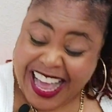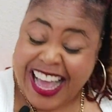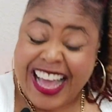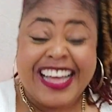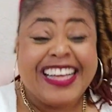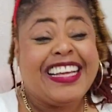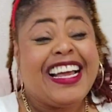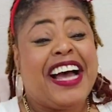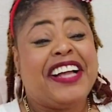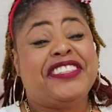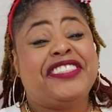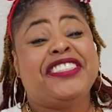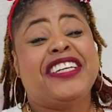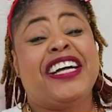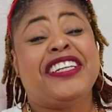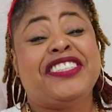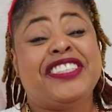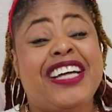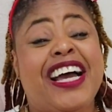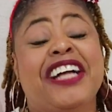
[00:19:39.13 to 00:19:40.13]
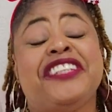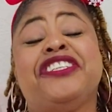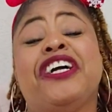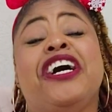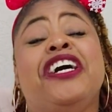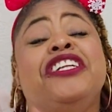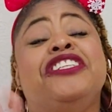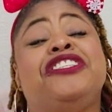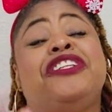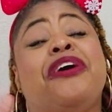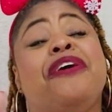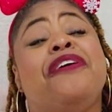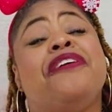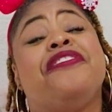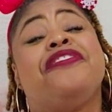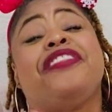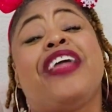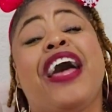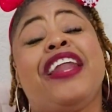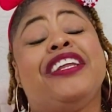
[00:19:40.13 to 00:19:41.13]
Yes, yes, yes.
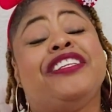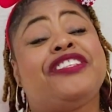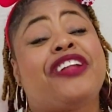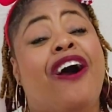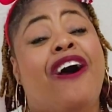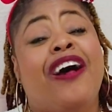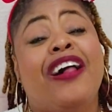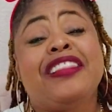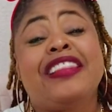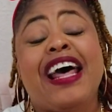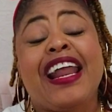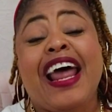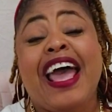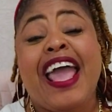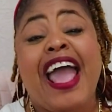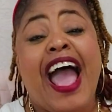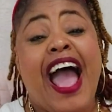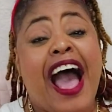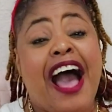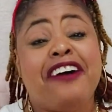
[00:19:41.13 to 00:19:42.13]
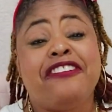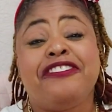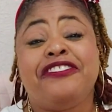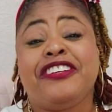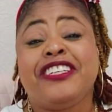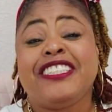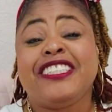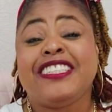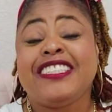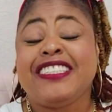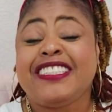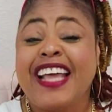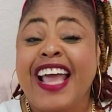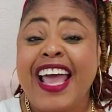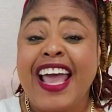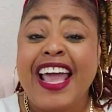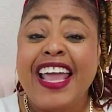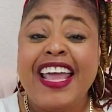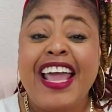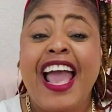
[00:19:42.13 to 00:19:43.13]
So that is all that I have for
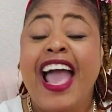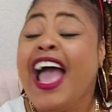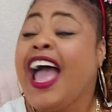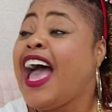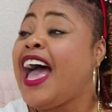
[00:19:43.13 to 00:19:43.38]
today.